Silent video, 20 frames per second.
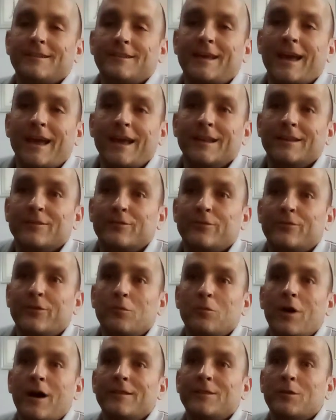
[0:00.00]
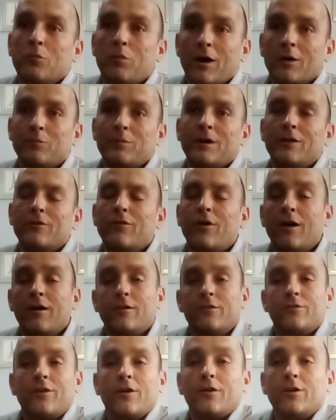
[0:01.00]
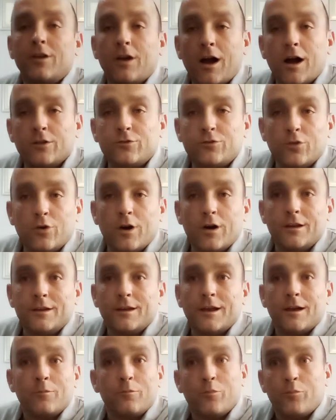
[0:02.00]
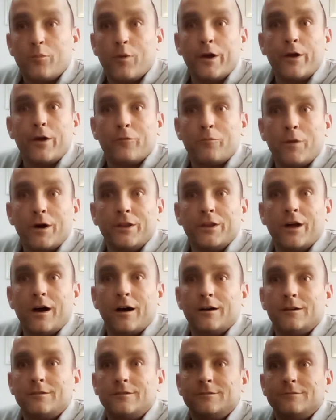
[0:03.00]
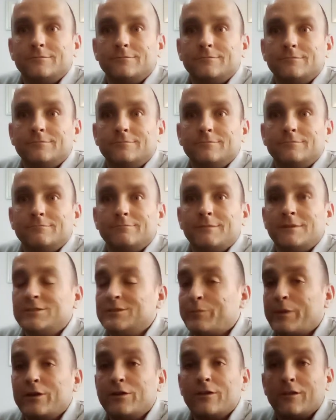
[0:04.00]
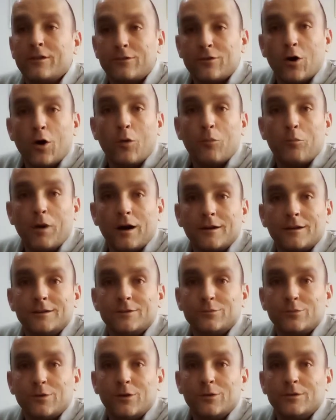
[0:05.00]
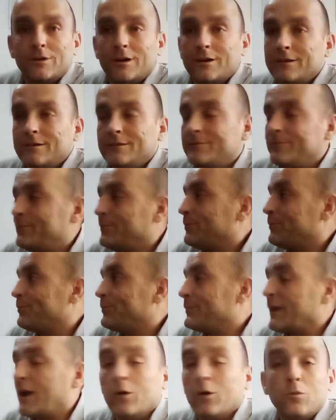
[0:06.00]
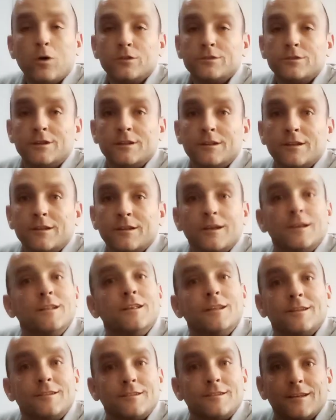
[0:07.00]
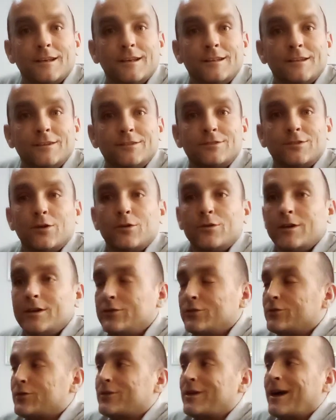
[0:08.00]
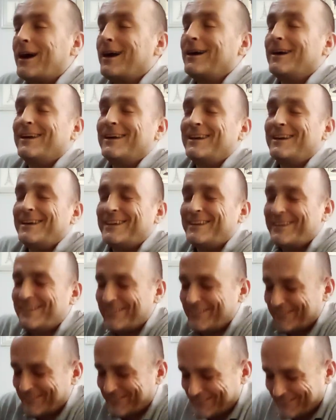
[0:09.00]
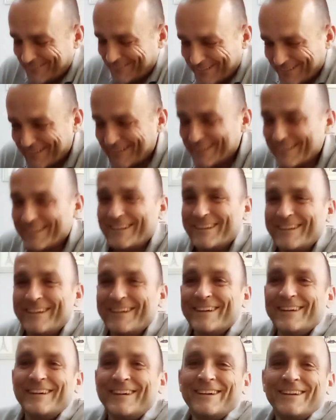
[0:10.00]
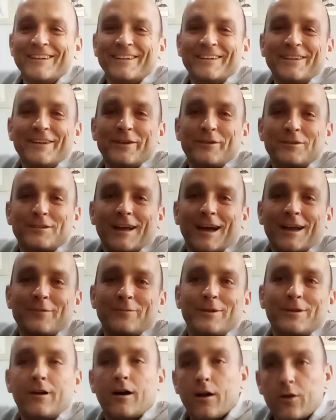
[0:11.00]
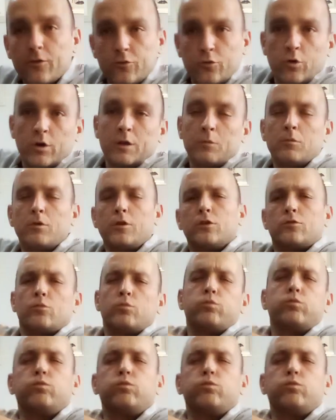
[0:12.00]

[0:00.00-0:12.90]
Getting from like the bunk bed, right? Because I'm gonna go to the toilet. Yeah, burning off my nut. Imagine being on the top bunk as well. Yeah. And I was in this cell, yeah, just it would take me like 20 minutes